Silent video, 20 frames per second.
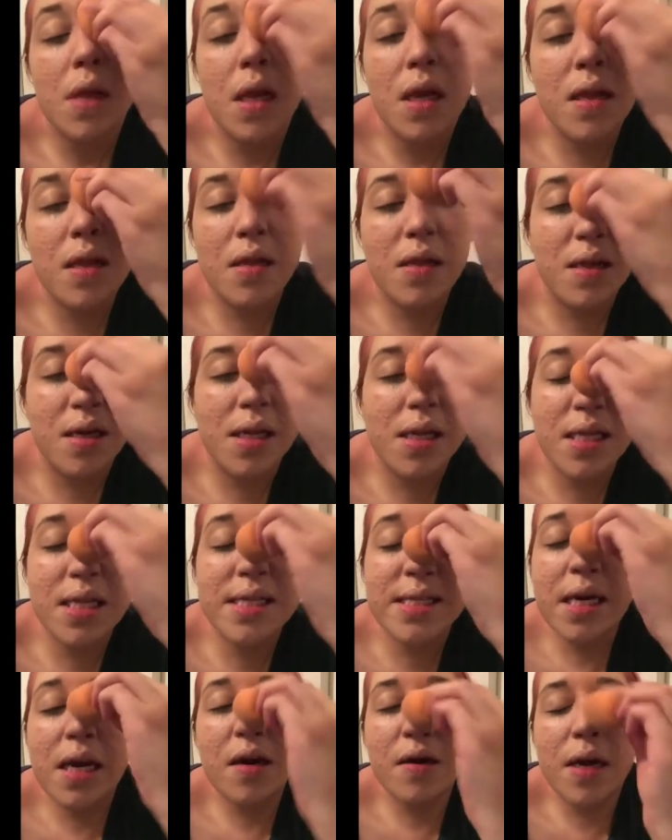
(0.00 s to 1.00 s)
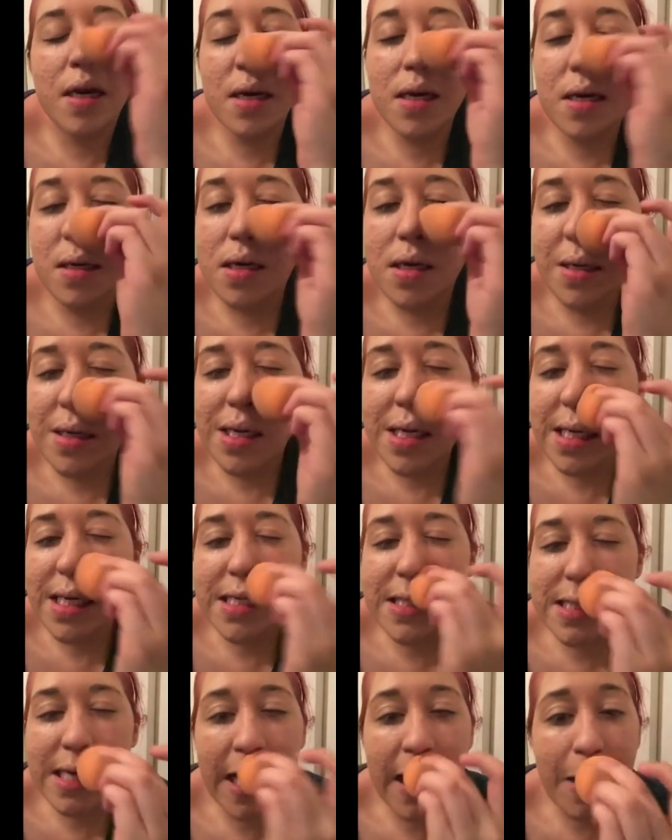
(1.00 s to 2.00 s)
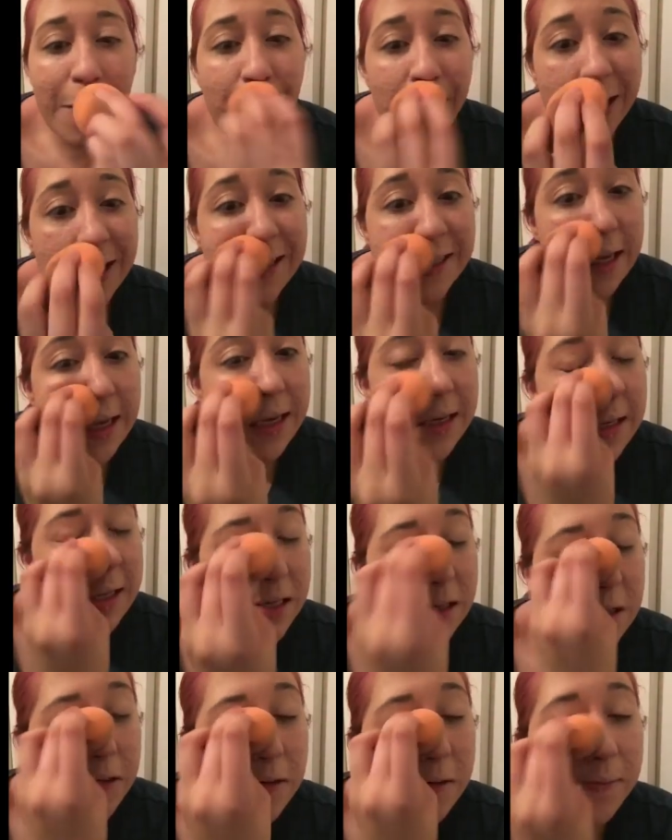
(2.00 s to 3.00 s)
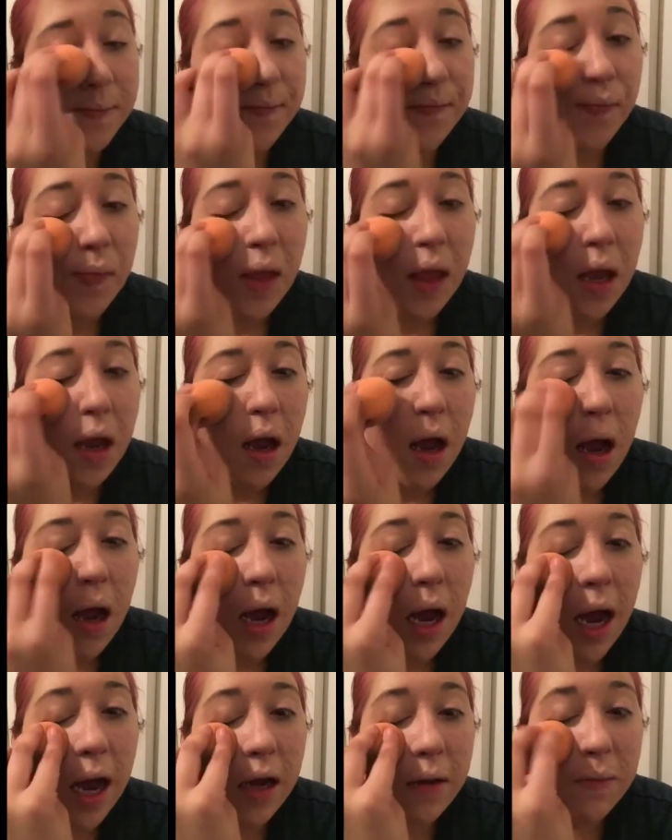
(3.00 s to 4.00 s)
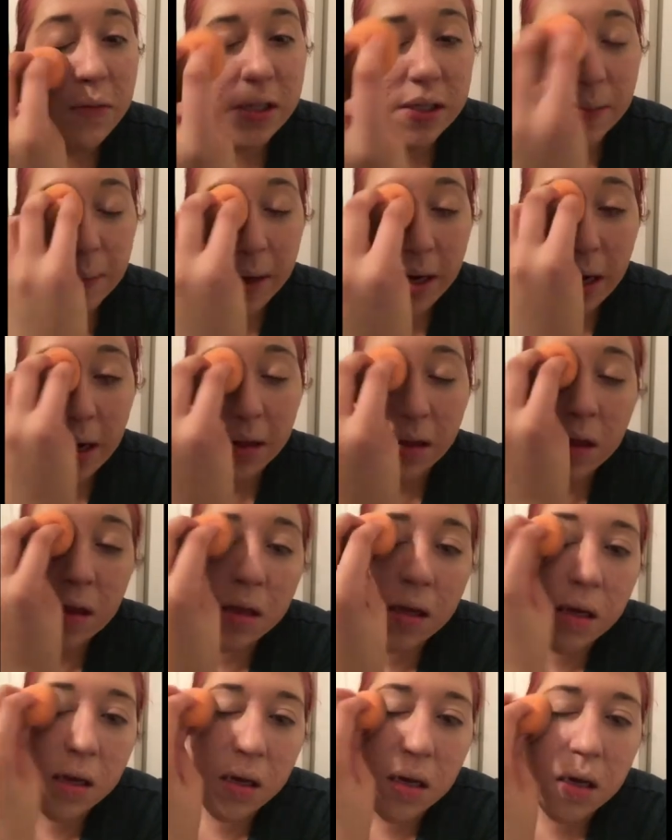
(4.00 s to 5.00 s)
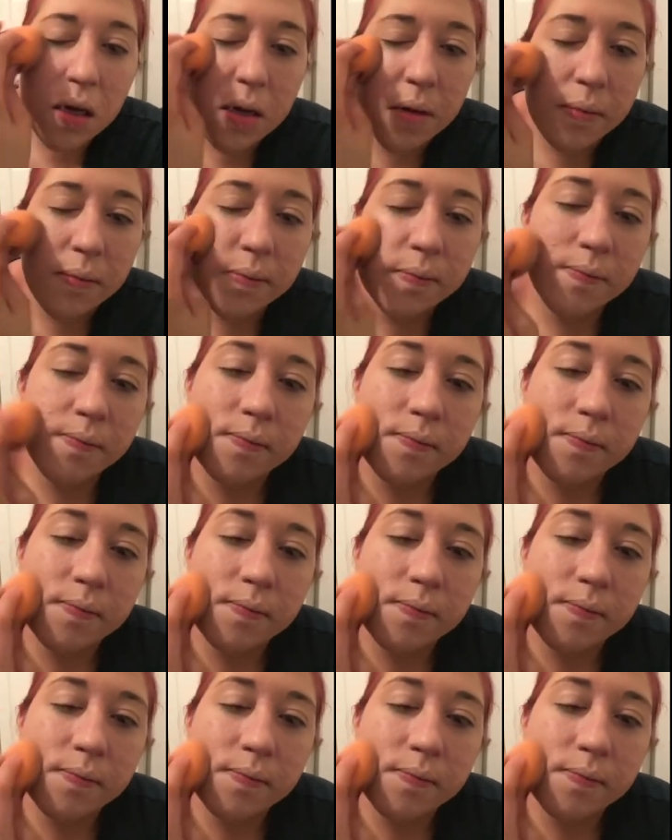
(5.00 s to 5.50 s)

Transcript: And then like this area gets kind of greasy too. I almost bought the